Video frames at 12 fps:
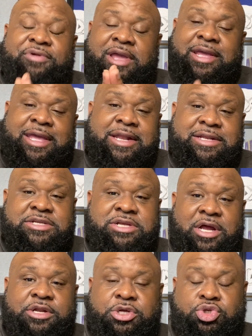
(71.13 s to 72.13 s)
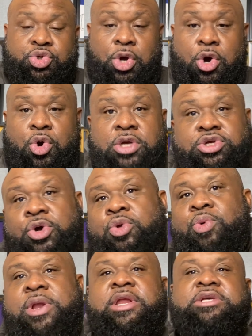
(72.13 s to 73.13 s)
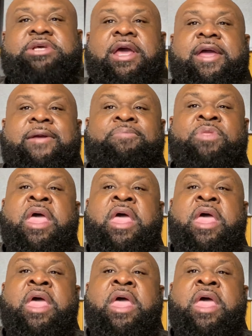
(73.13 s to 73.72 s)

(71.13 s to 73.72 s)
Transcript: can get this under control is going to win this game.